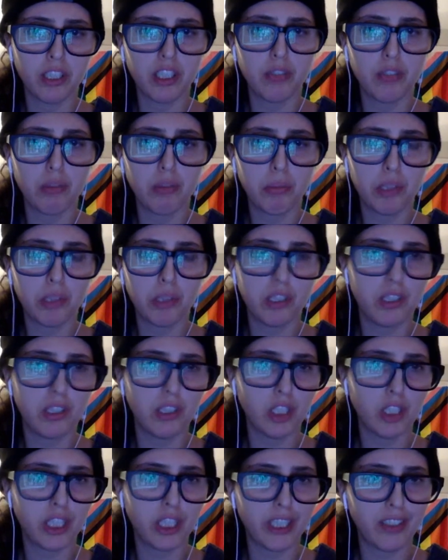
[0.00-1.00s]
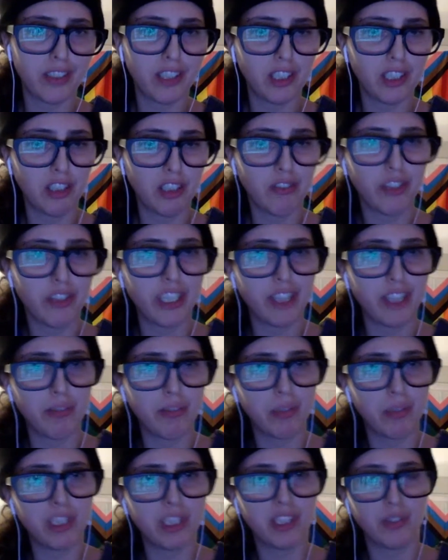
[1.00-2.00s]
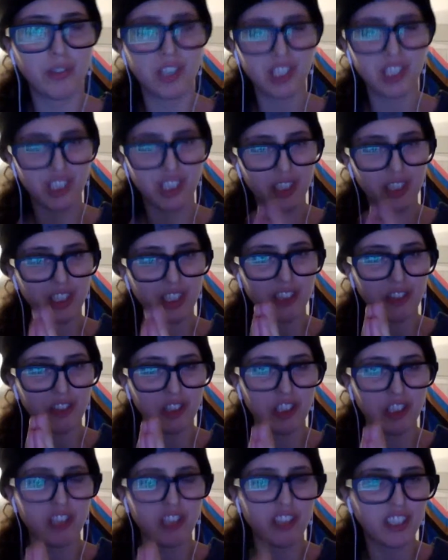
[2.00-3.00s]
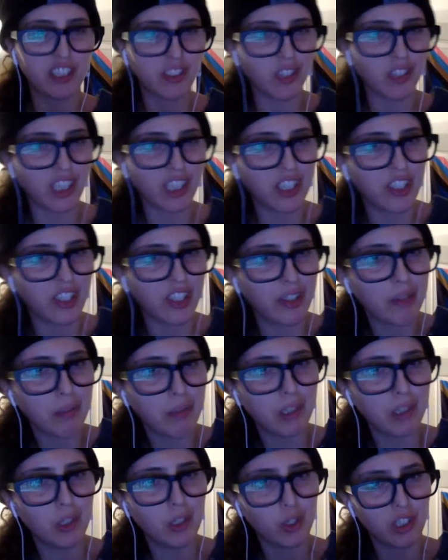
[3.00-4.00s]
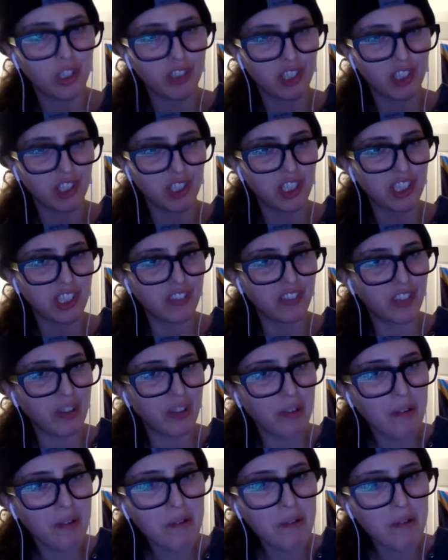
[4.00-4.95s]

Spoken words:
I will put it in the chat. Thank you for having me. I think I'm going to sign off because it's rather late here, but enjoy the rest of your evening.